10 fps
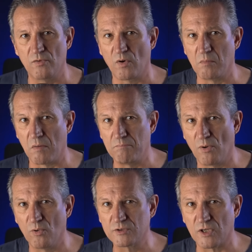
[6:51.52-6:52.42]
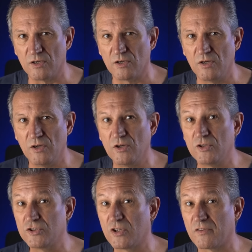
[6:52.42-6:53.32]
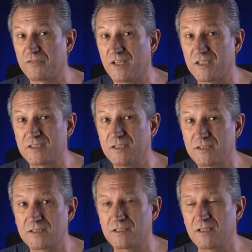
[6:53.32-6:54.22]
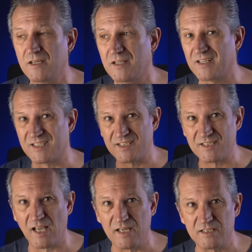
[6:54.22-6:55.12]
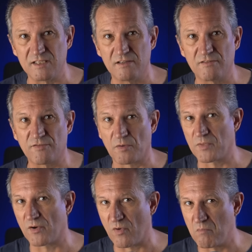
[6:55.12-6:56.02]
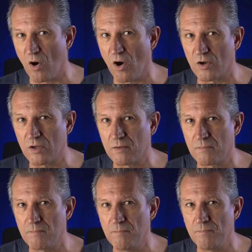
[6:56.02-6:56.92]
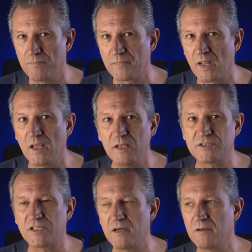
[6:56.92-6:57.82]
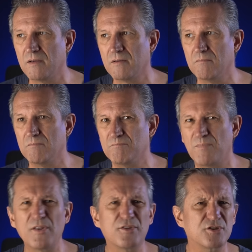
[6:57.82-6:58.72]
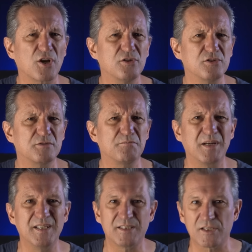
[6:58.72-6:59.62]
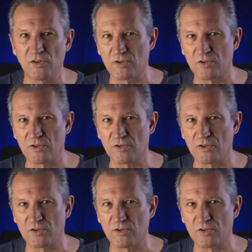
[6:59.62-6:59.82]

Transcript: Ramaphosa should have distanced the state from the remark. Instead, both chose political